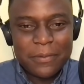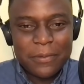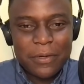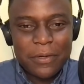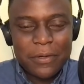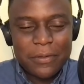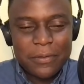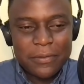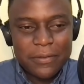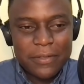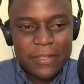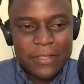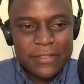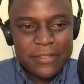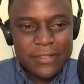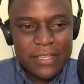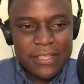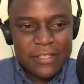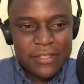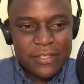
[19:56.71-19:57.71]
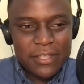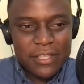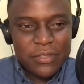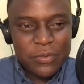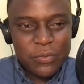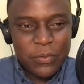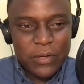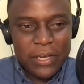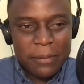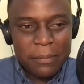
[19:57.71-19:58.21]
Well,
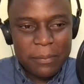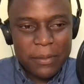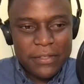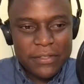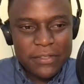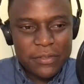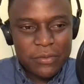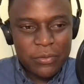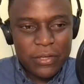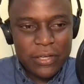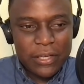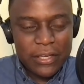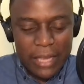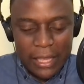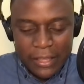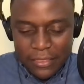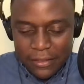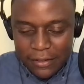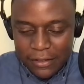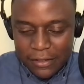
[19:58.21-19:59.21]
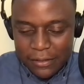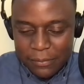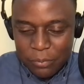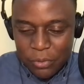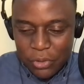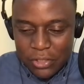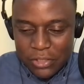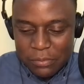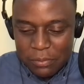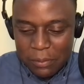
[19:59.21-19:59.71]
that's really amazing. Really, I think it
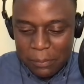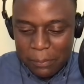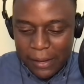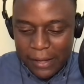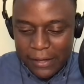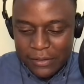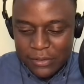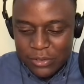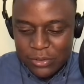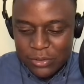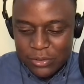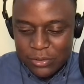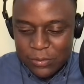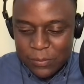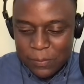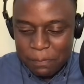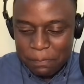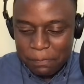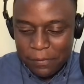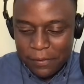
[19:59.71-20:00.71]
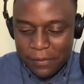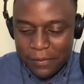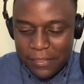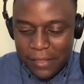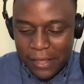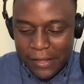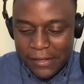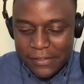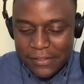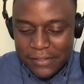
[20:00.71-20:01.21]
brings me back to
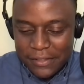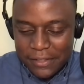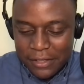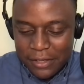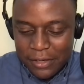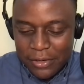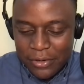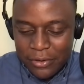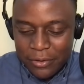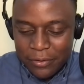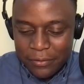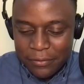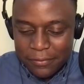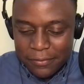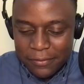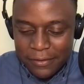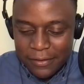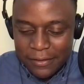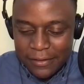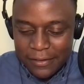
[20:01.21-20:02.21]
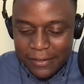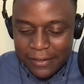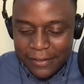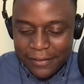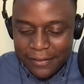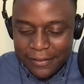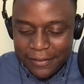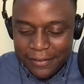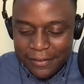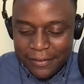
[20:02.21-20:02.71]
the idea of
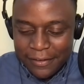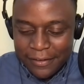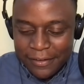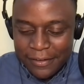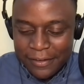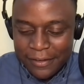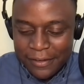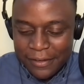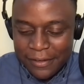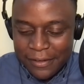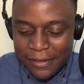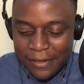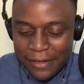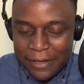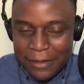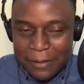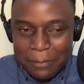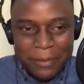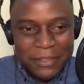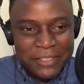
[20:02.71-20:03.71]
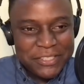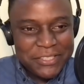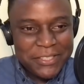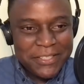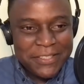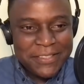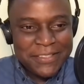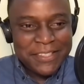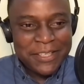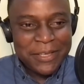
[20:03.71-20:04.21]
like
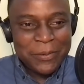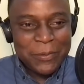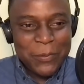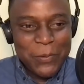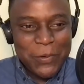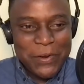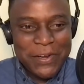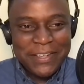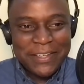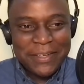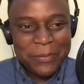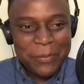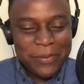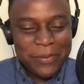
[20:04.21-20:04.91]
machines can work